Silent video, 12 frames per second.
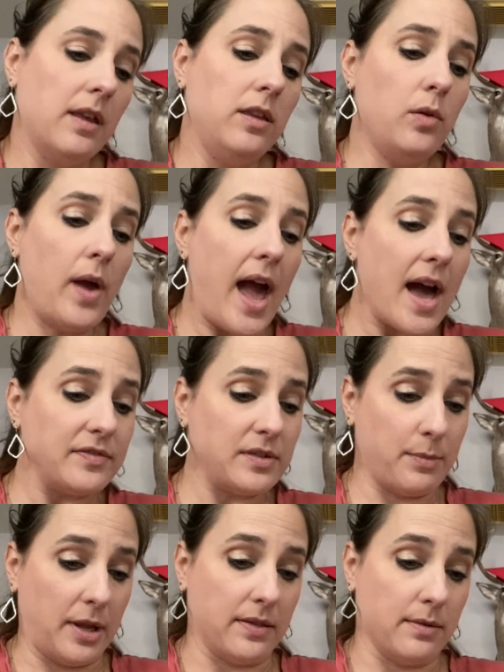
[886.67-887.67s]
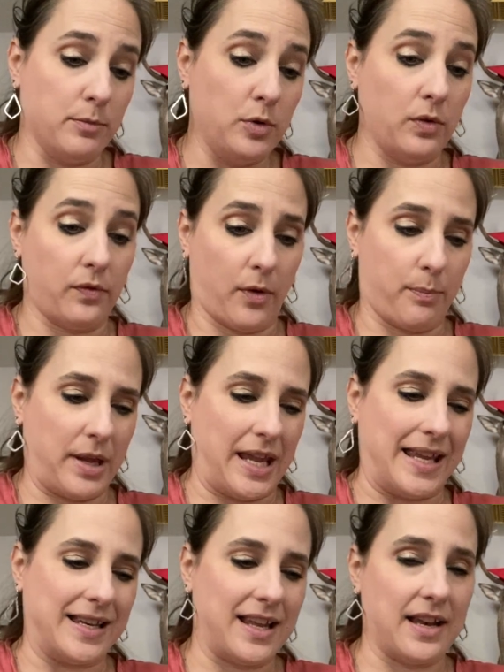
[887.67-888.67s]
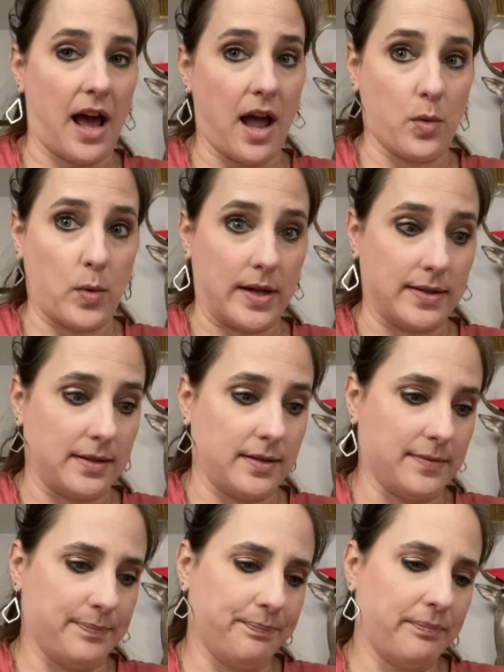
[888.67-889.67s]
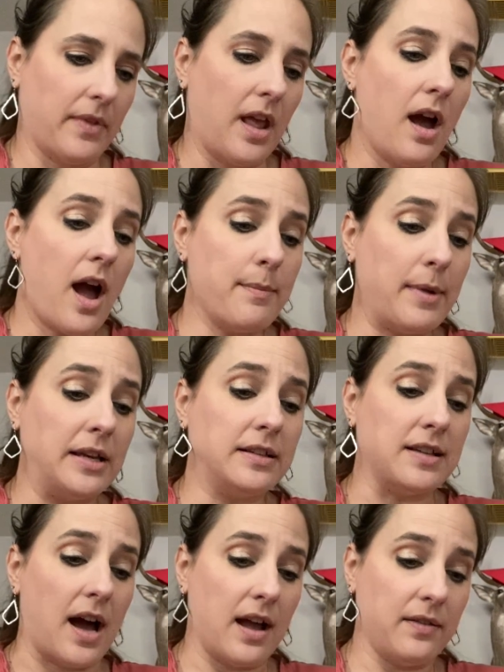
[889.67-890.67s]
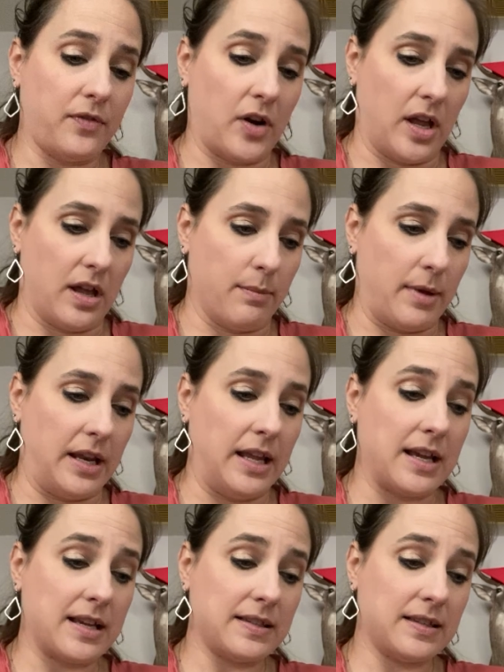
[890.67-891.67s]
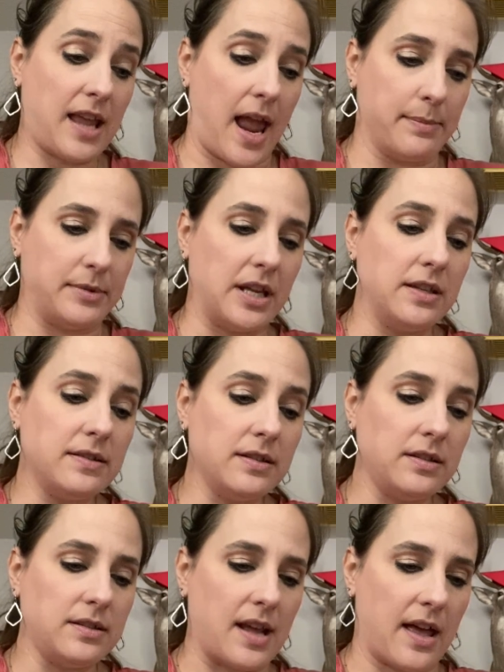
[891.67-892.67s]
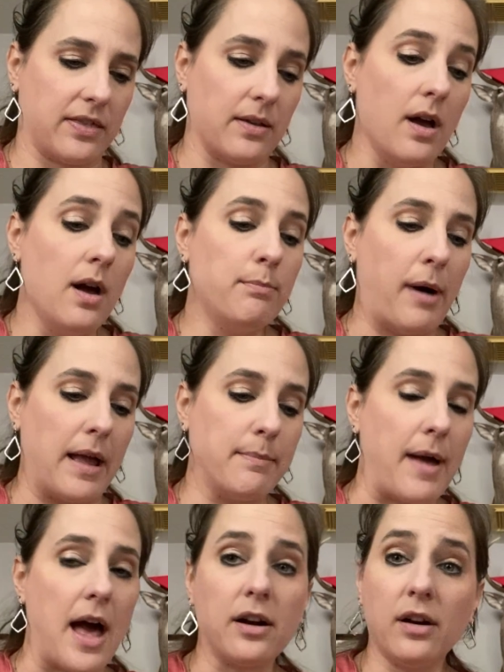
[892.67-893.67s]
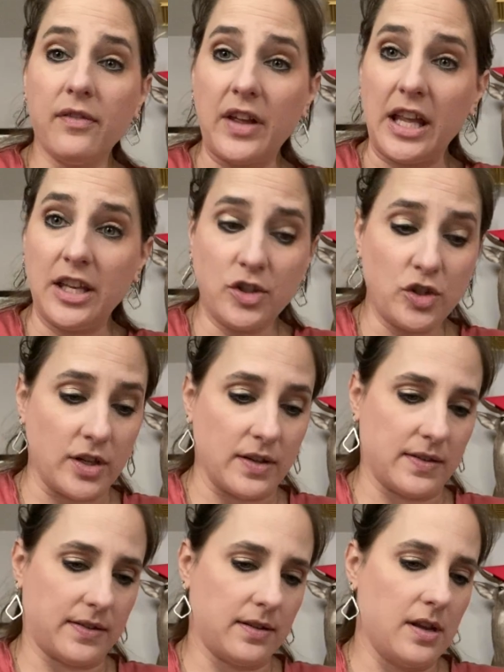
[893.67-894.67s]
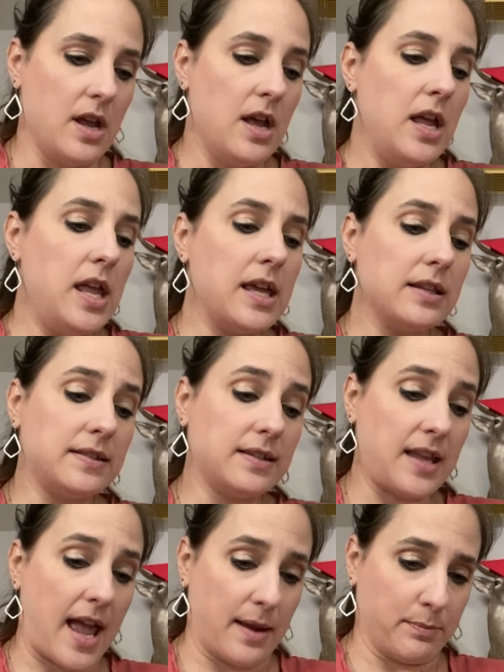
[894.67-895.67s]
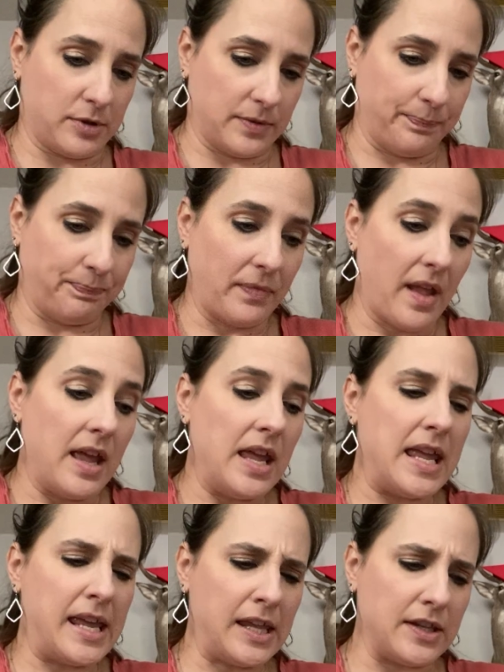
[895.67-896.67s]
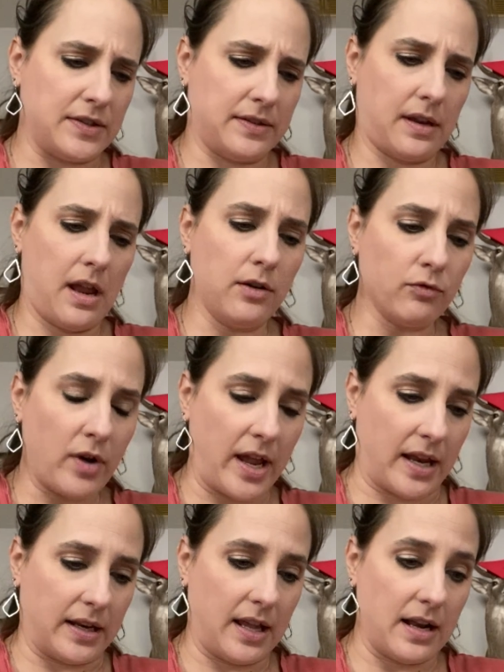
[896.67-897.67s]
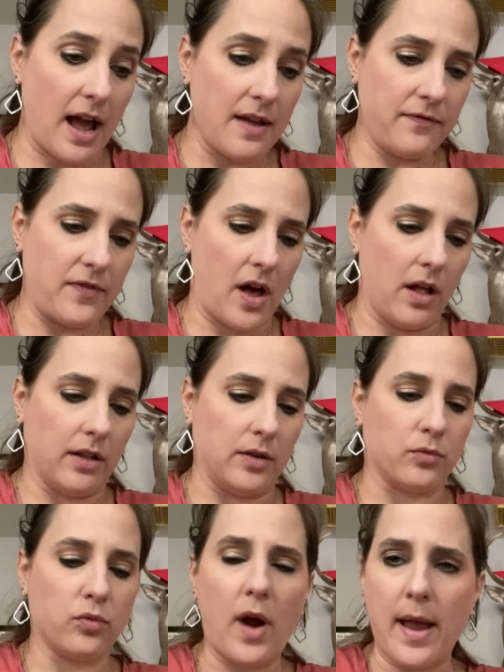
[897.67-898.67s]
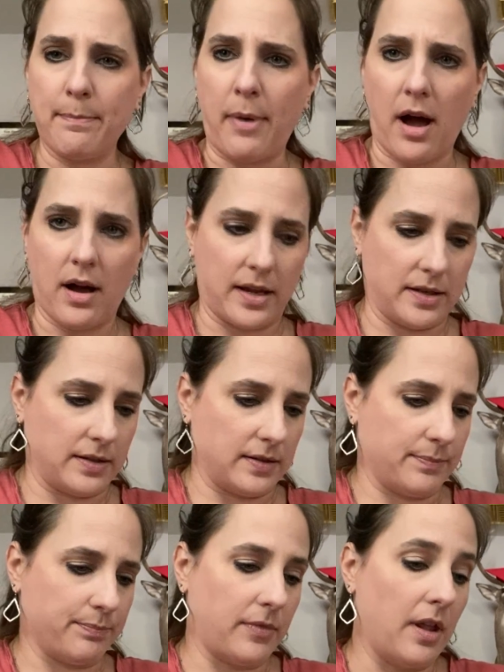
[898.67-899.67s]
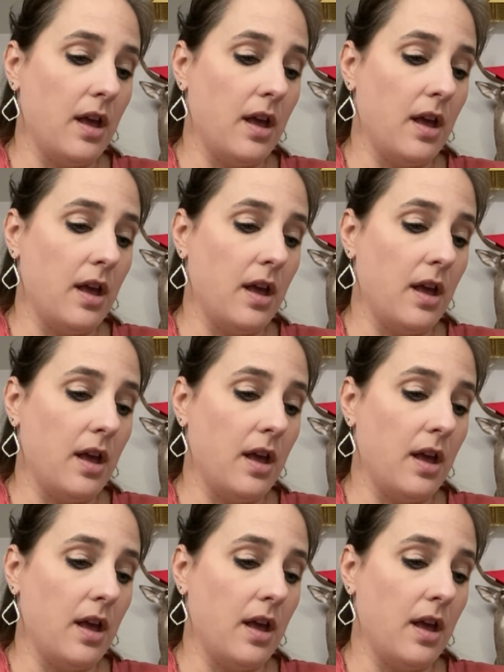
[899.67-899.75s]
You have to be in the mood for Pete, and I wasn't. I made a dive for him, and he escaped instant death by a matter of inches. He escaped. He hissed and ran, and I fell in right behind him.